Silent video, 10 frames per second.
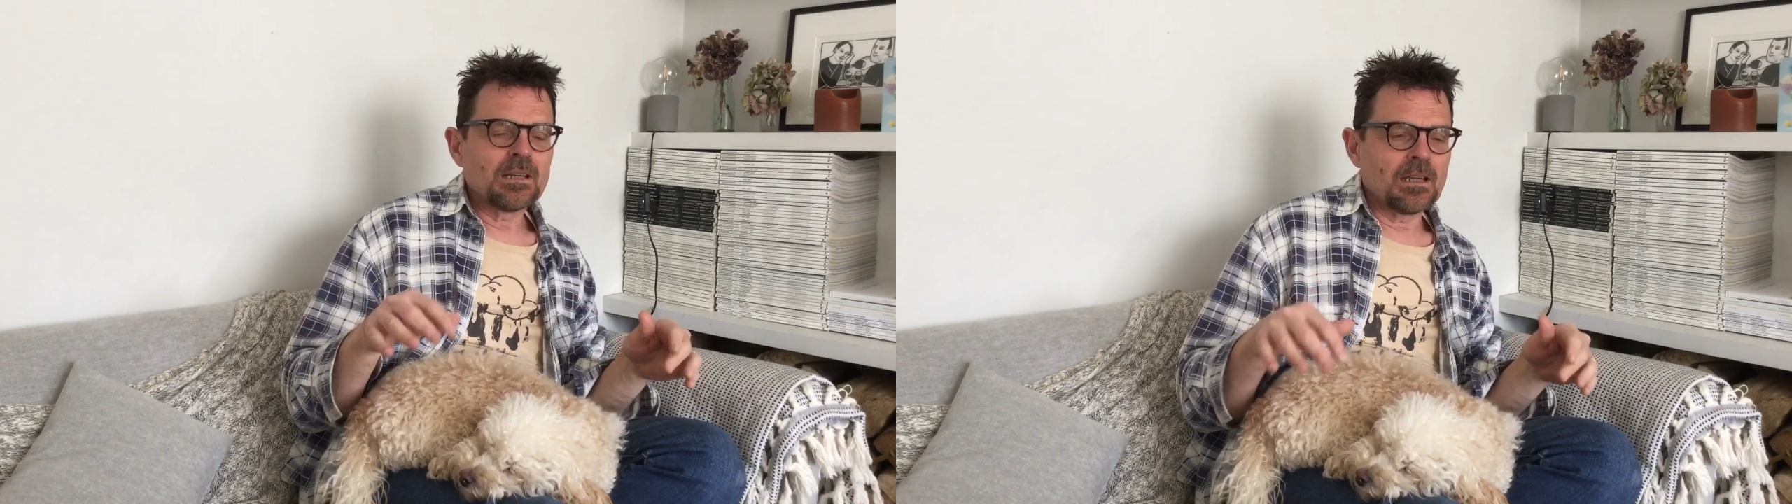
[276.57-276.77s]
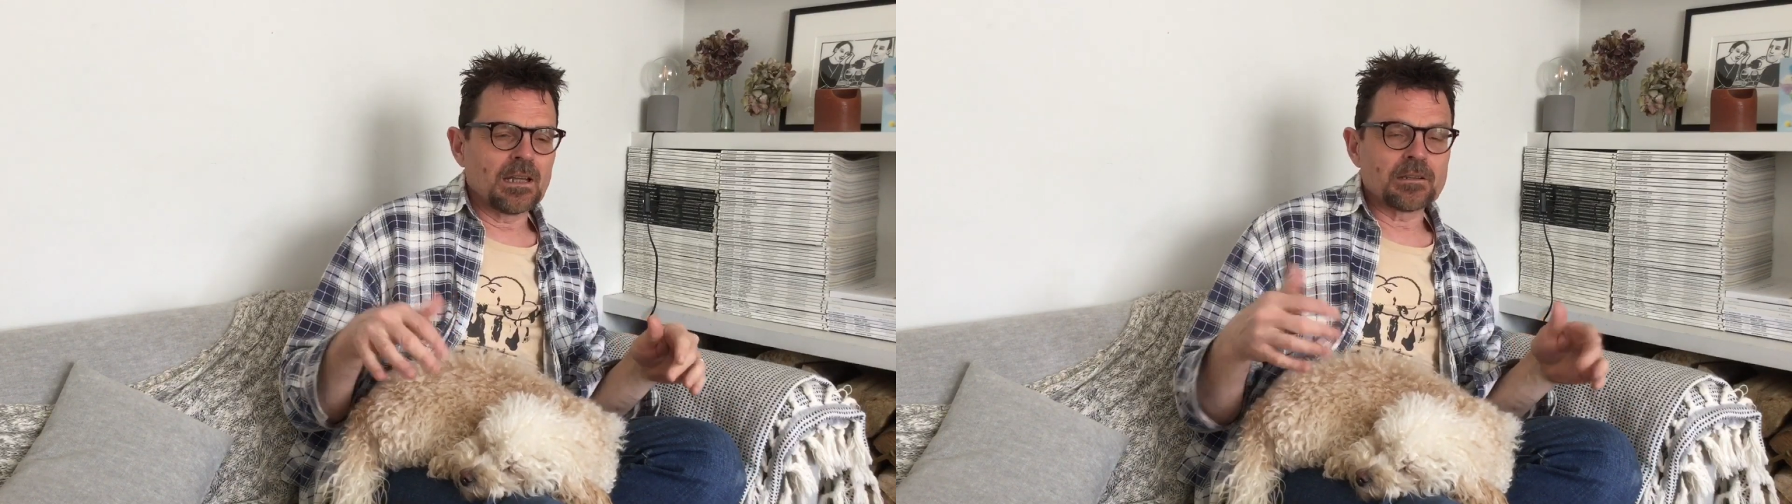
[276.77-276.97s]

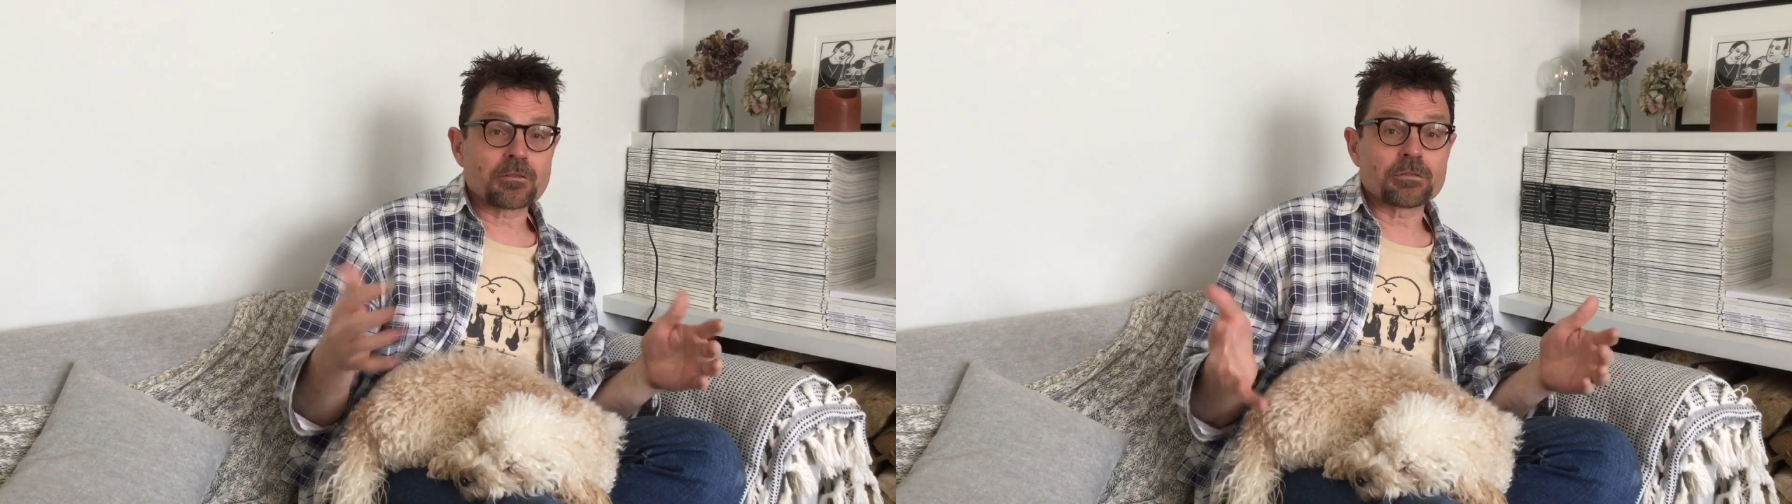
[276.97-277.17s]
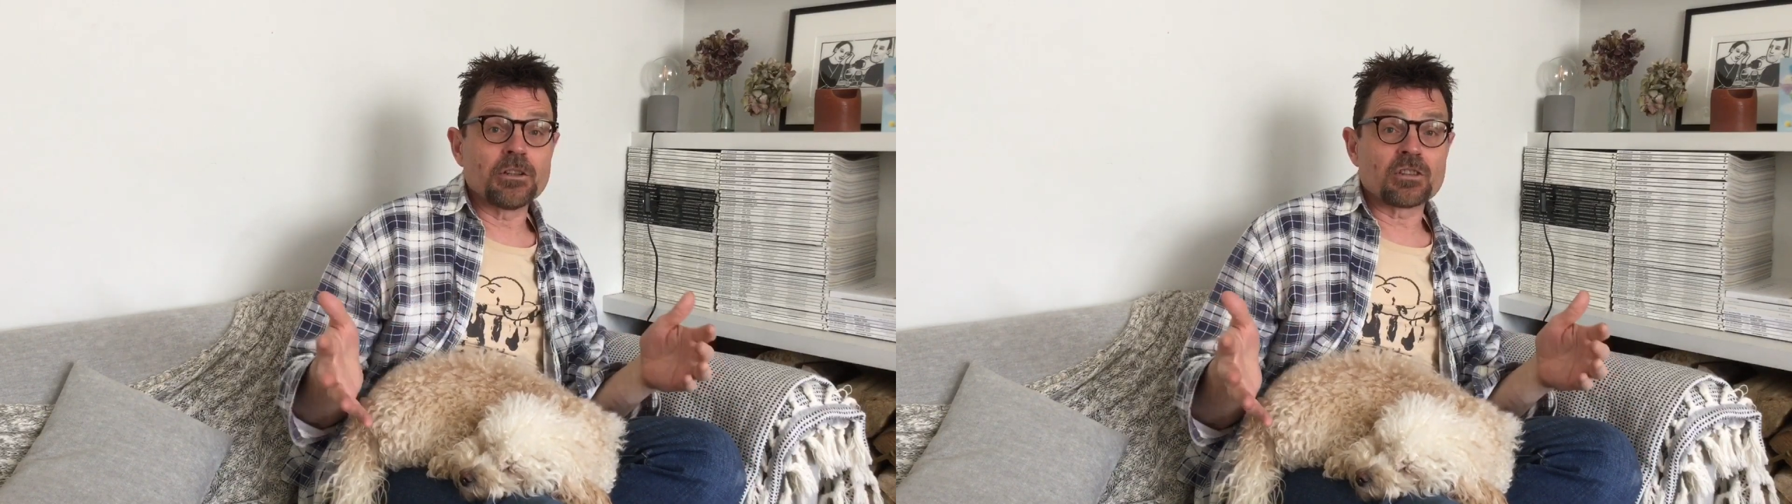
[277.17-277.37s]
and then the
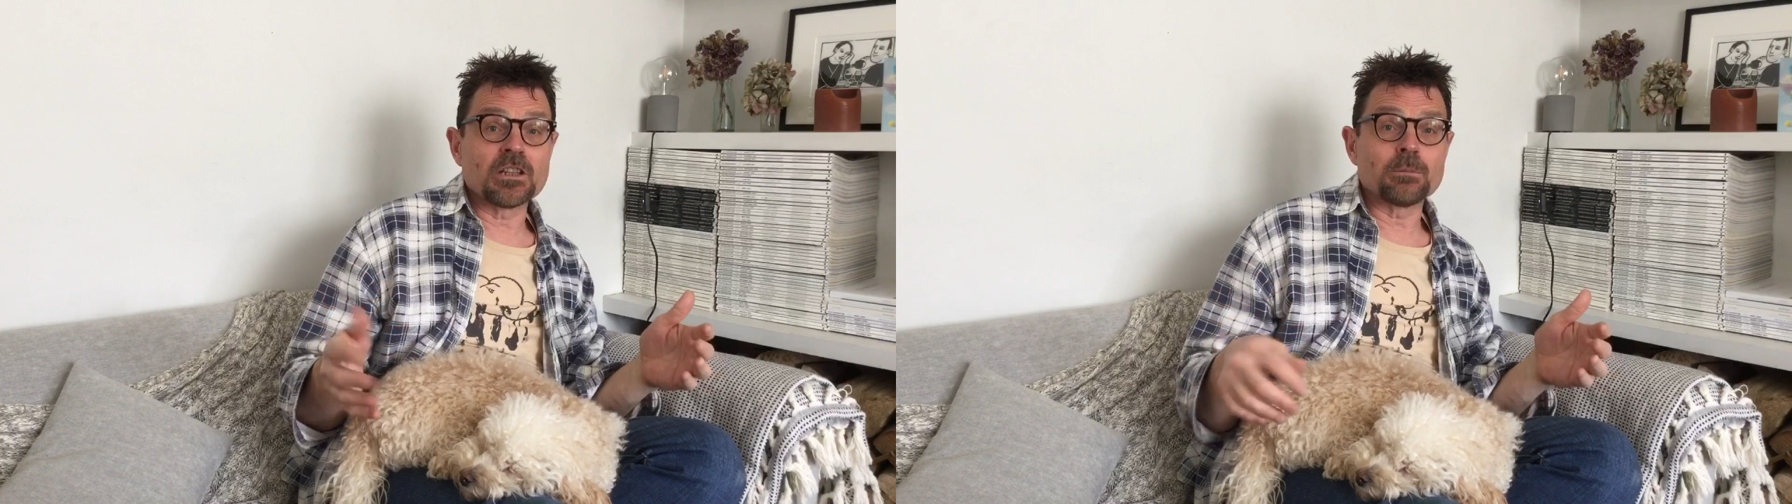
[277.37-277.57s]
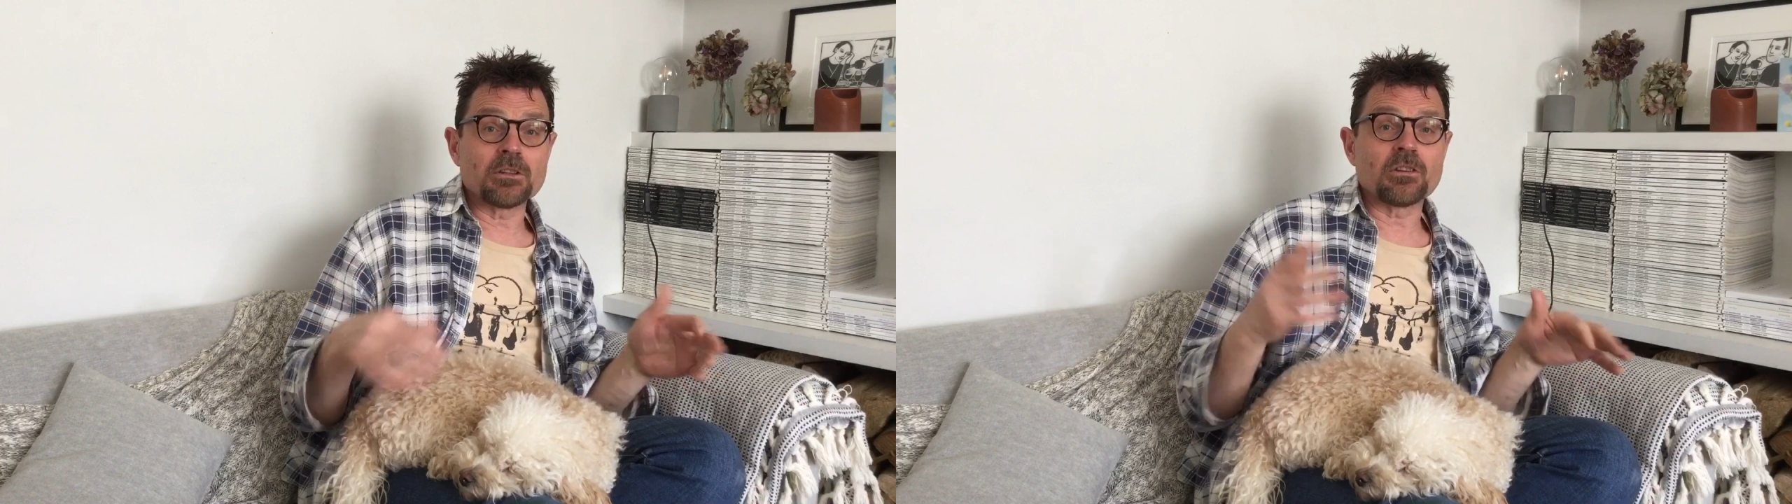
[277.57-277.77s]
3
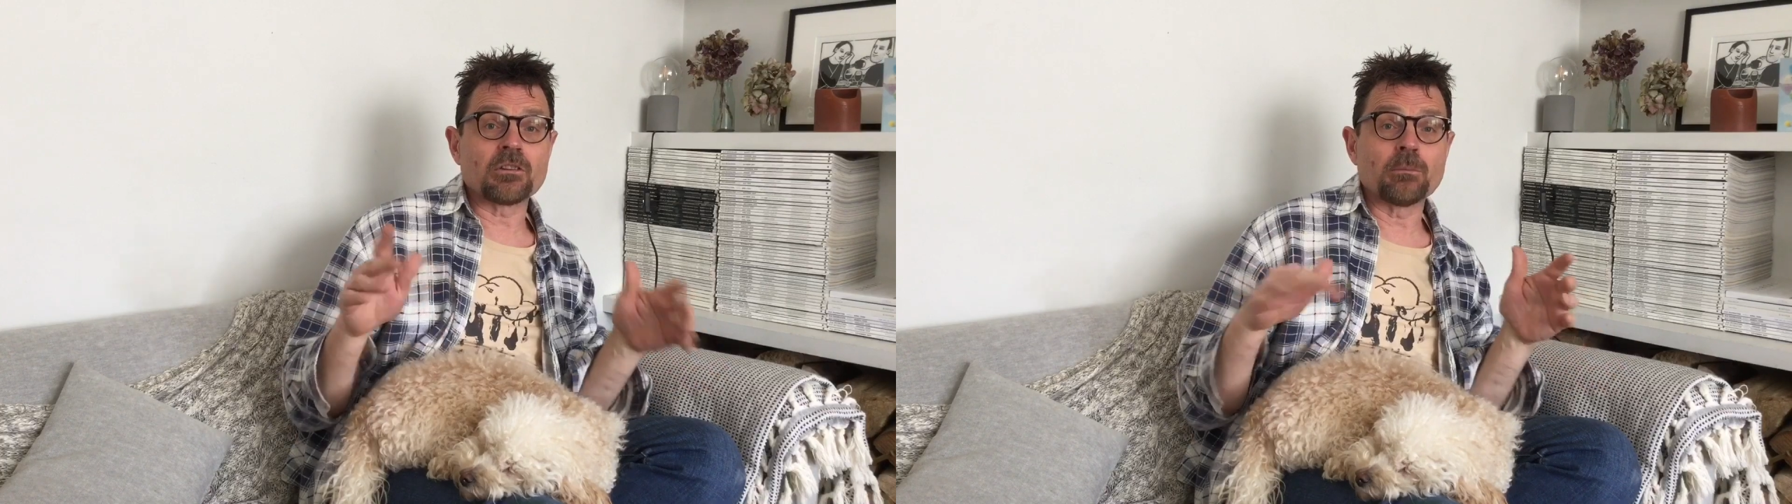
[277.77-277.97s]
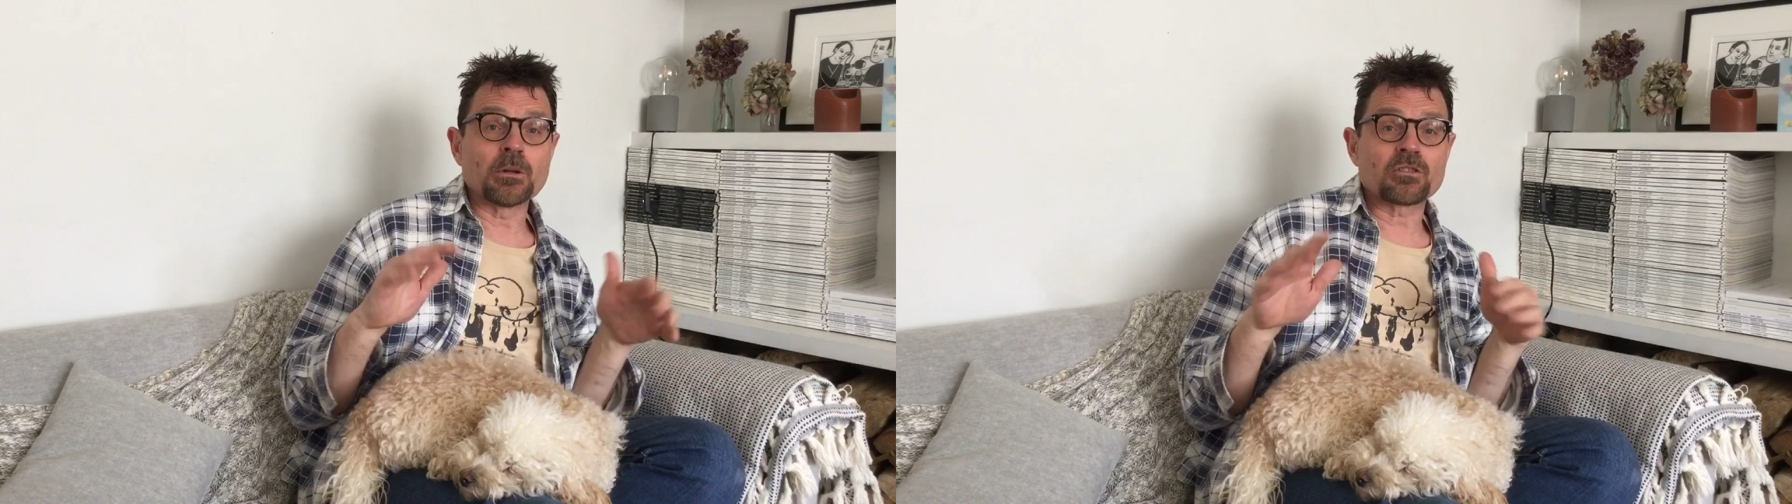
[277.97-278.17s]
chili, which is
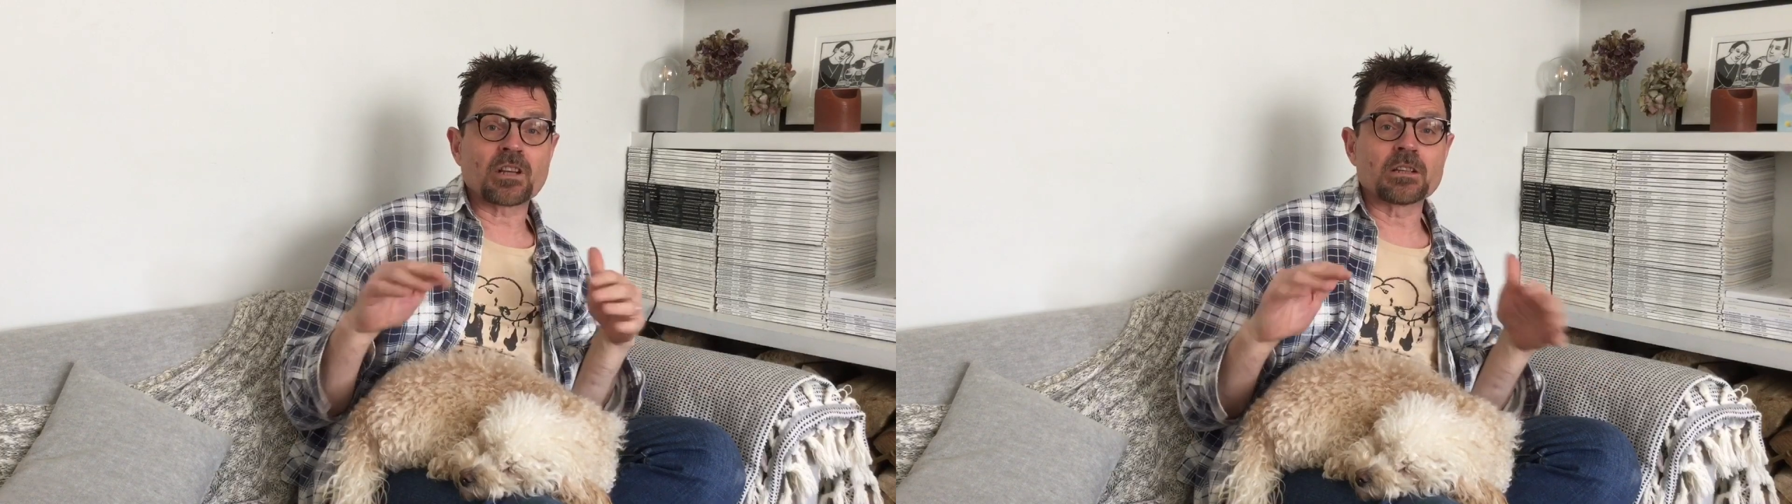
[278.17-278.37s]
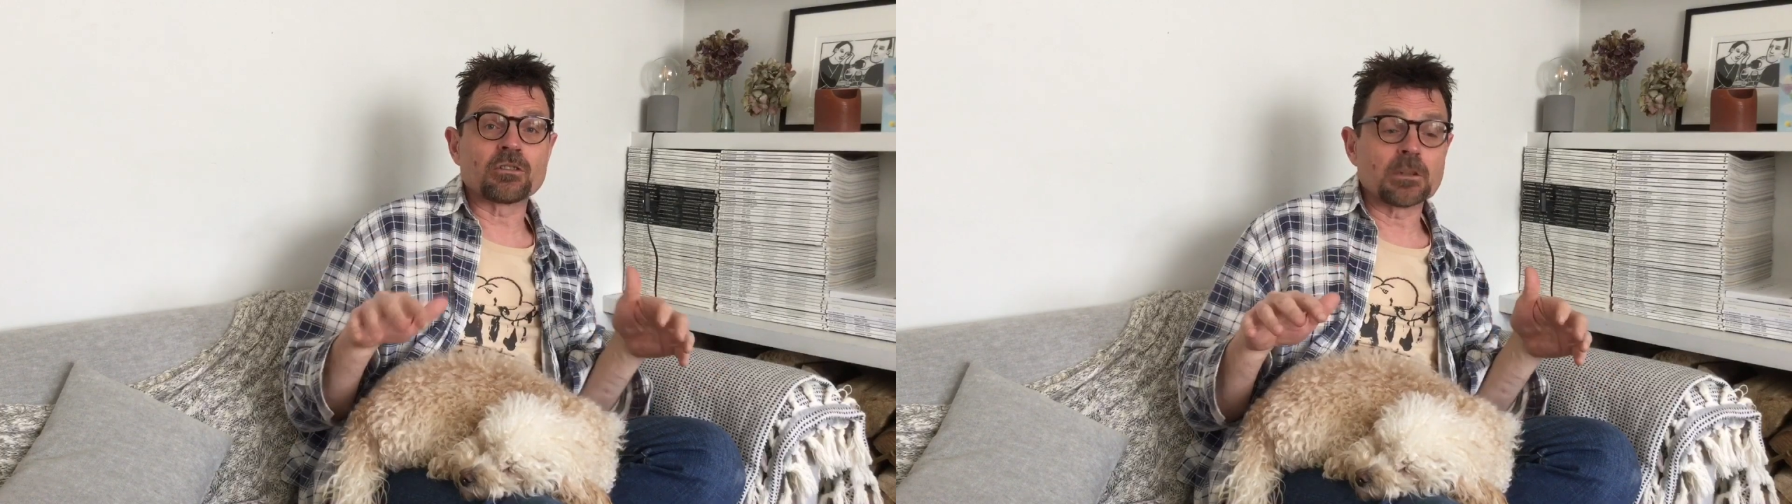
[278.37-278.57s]
the most
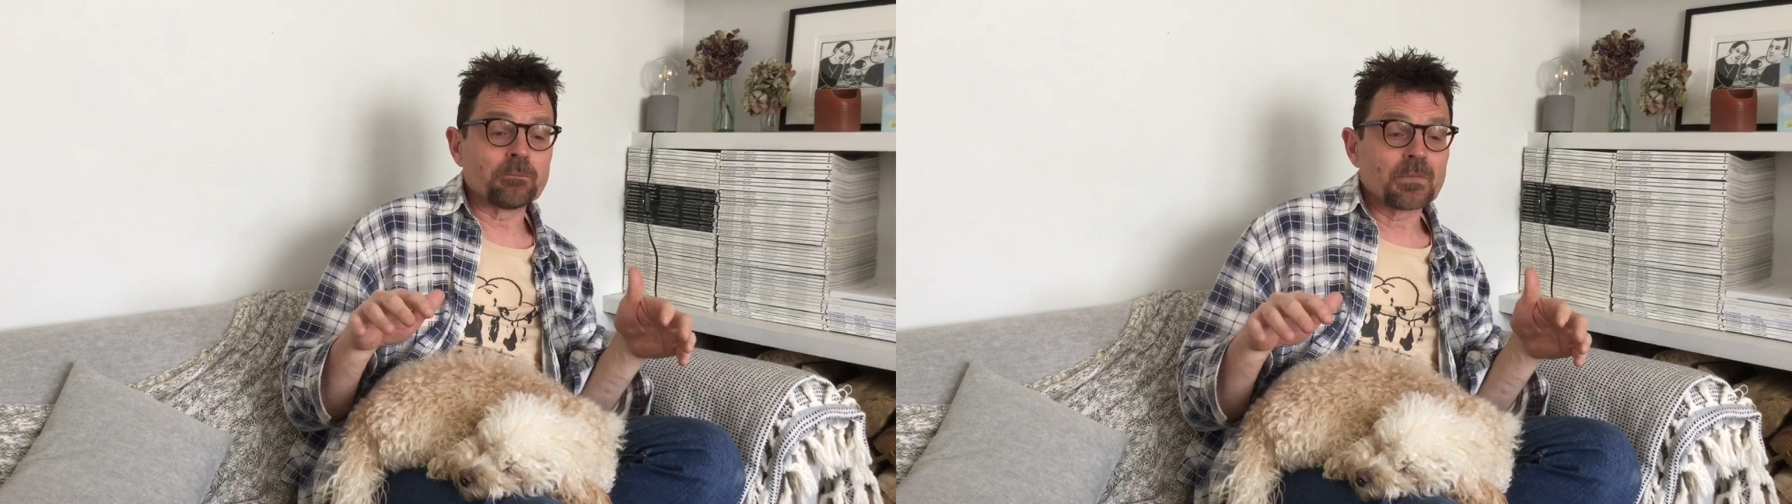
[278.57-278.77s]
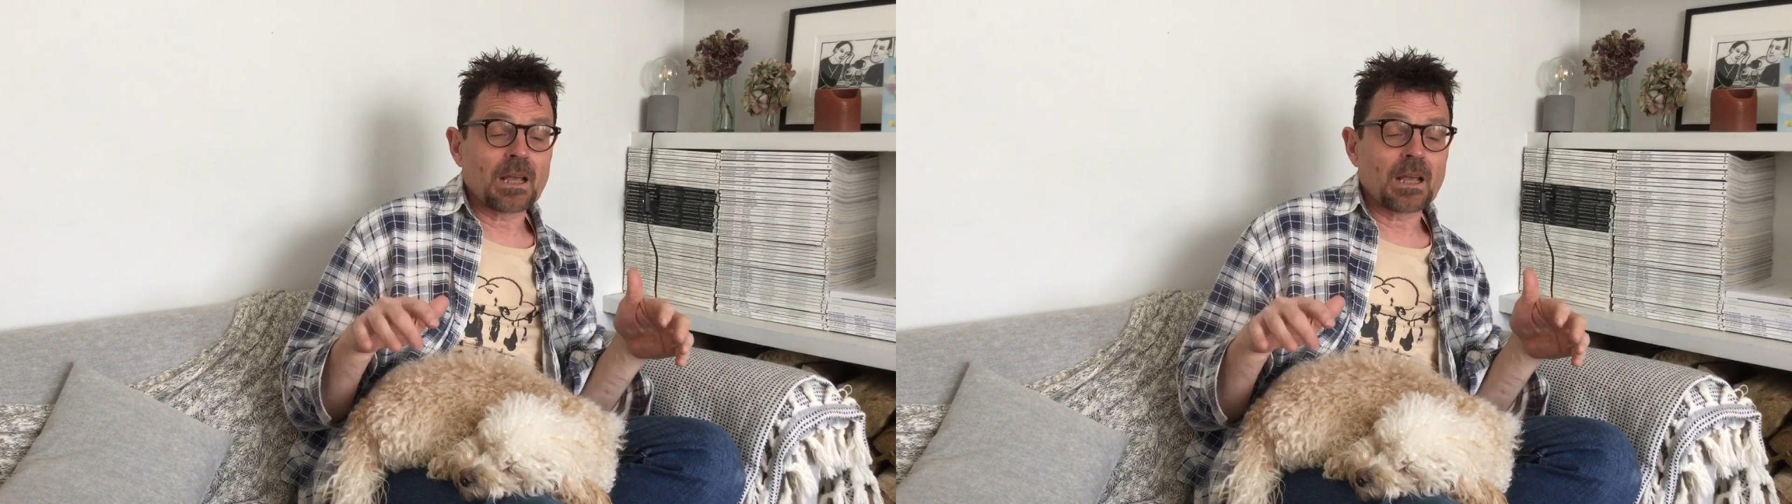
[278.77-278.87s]
challenging.